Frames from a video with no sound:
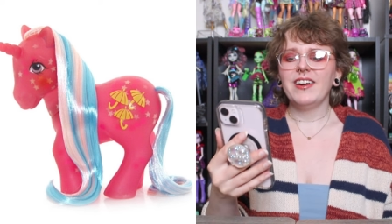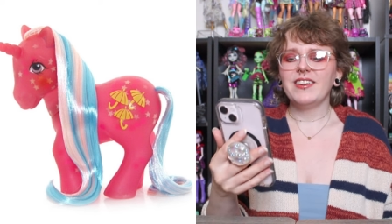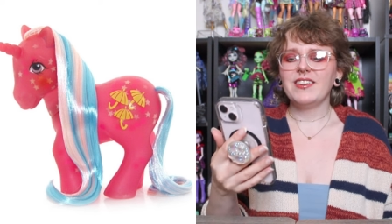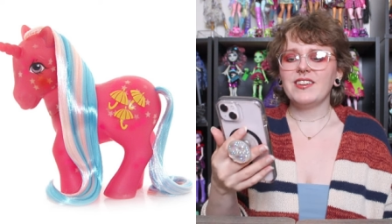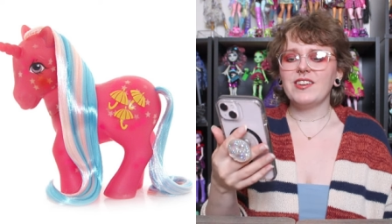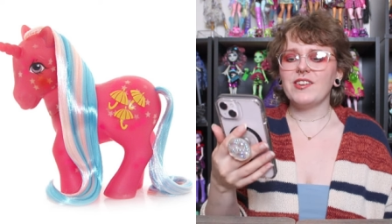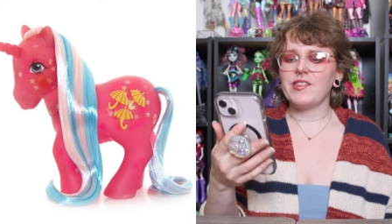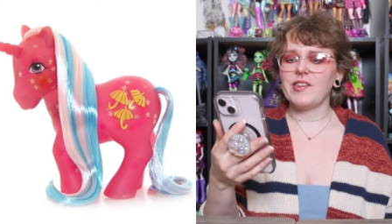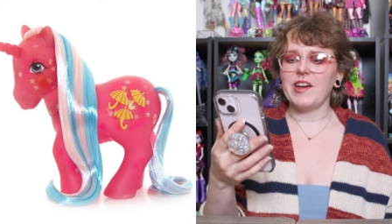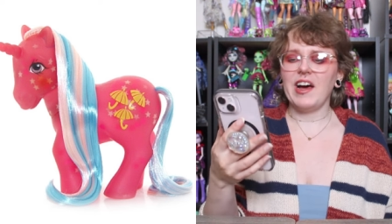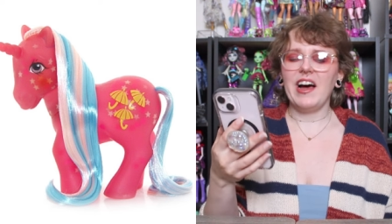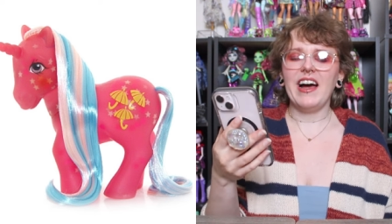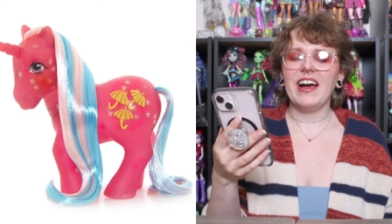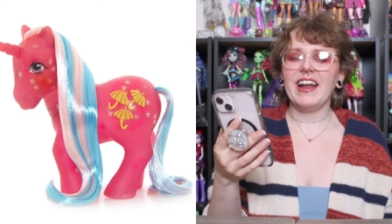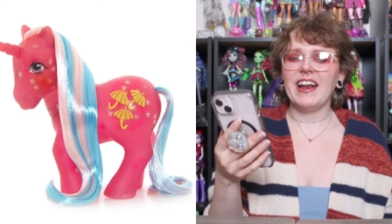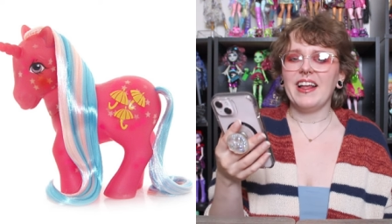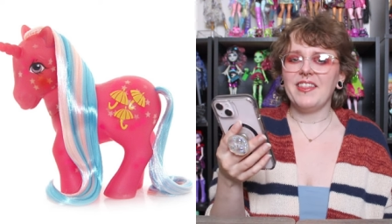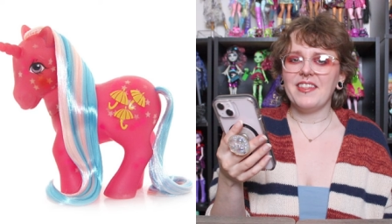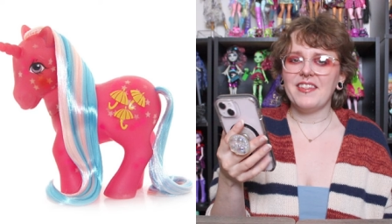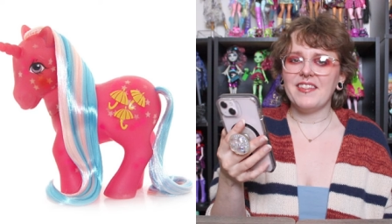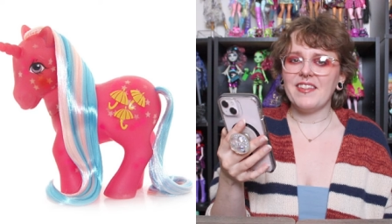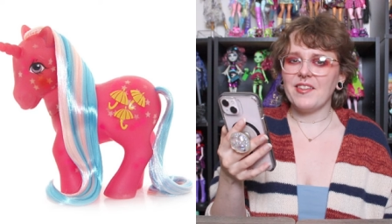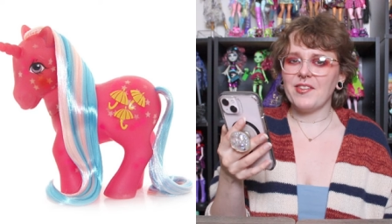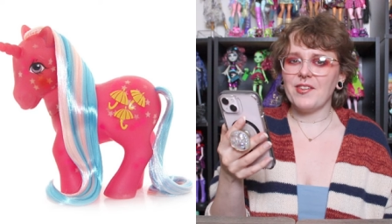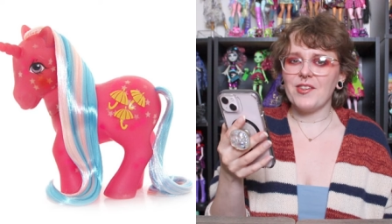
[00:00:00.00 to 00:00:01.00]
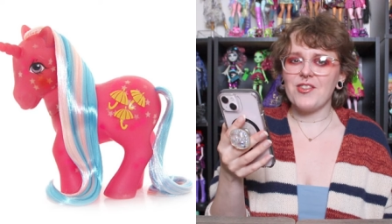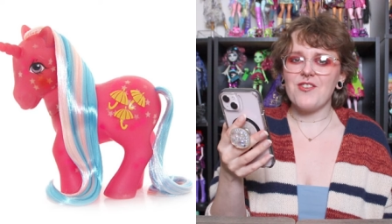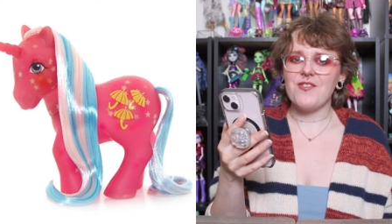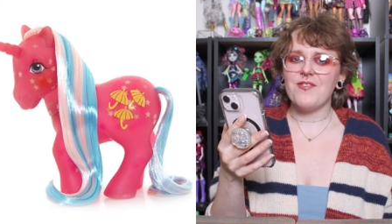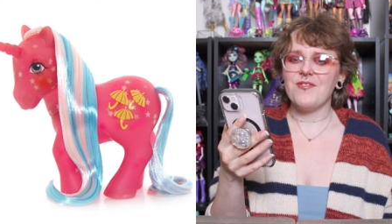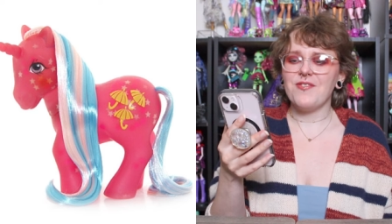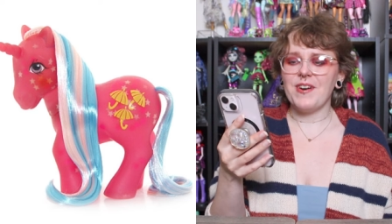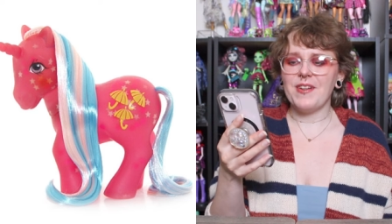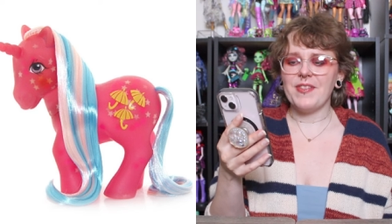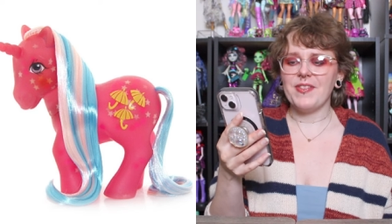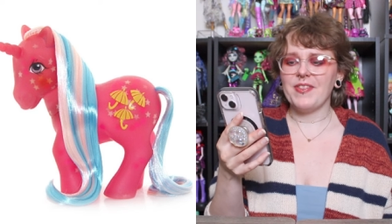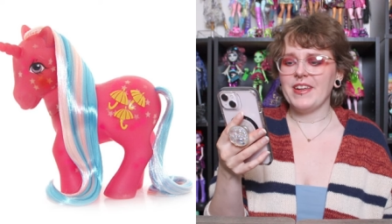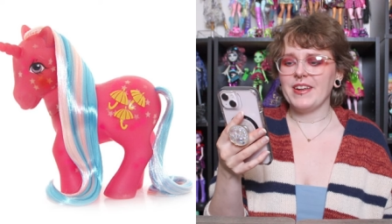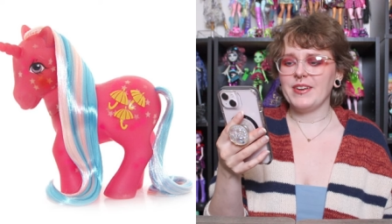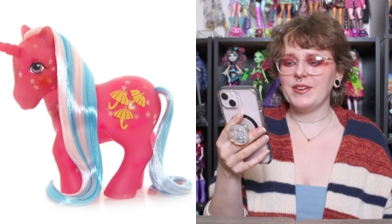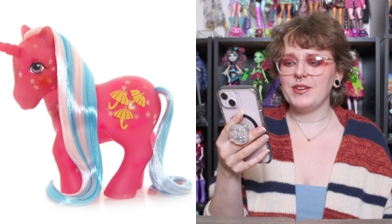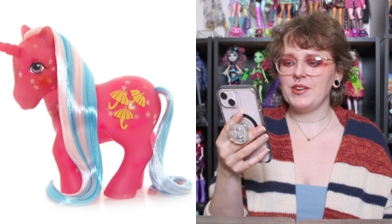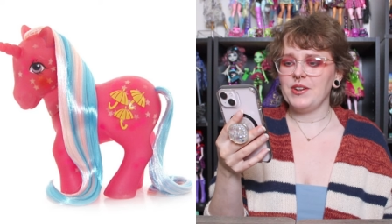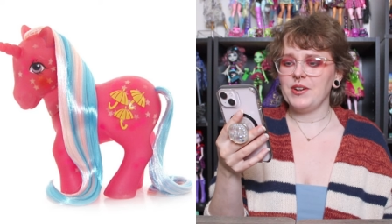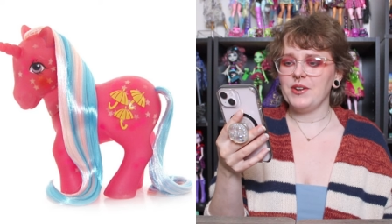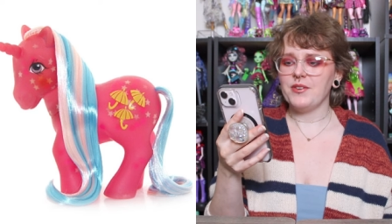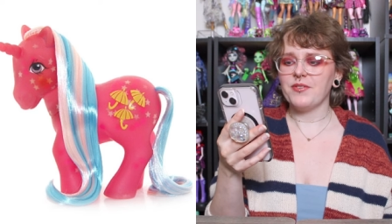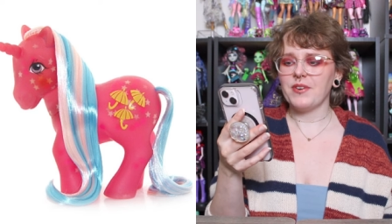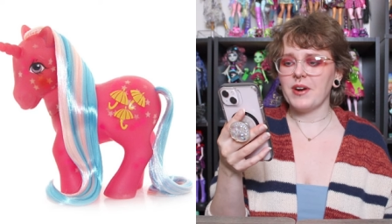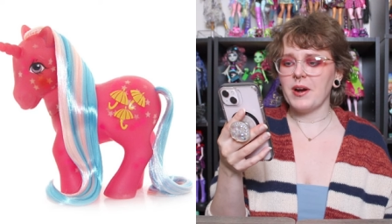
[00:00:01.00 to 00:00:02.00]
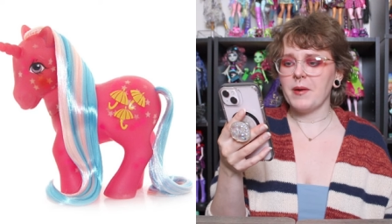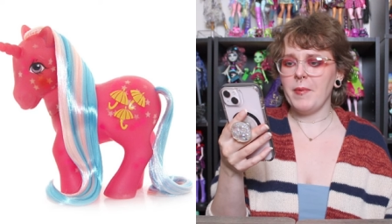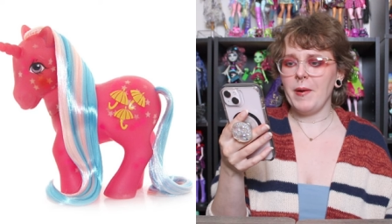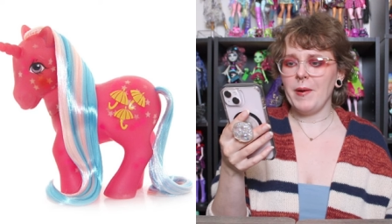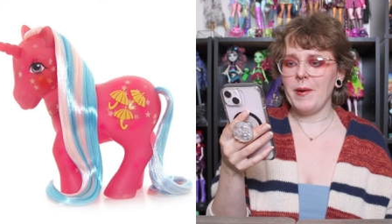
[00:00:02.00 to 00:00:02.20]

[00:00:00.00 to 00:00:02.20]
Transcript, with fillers: design. I think that's such a fun thing to do for a